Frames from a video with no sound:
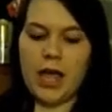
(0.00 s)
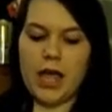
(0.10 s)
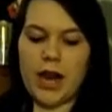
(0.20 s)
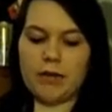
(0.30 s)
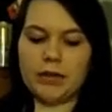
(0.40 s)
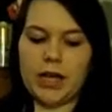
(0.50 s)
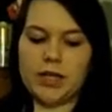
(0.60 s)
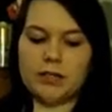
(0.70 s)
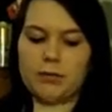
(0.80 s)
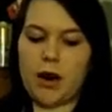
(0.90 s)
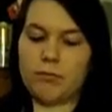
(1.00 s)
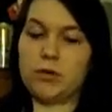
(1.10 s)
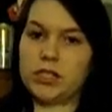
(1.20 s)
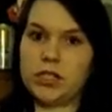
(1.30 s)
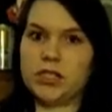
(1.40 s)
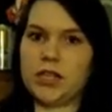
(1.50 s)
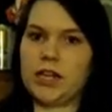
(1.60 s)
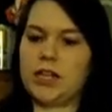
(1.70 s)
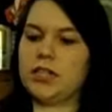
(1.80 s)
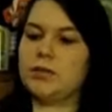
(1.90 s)
and I realized the problem was because
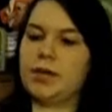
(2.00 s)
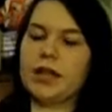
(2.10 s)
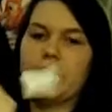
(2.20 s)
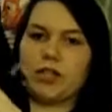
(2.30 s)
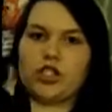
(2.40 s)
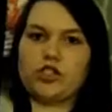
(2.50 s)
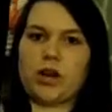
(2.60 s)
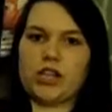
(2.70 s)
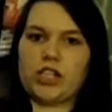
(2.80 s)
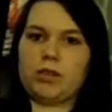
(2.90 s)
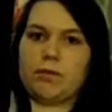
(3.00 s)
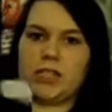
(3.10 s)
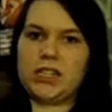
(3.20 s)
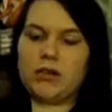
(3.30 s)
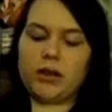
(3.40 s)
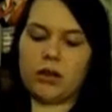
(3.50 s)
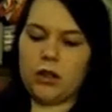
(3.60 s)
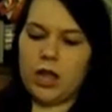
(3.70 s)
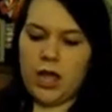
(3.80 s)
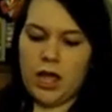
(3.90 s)
they need to be like a stretchy
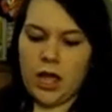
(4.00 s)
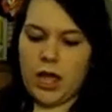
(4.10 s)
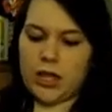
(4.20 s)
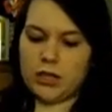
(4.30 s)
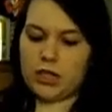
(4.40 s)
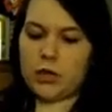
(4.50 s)
material. And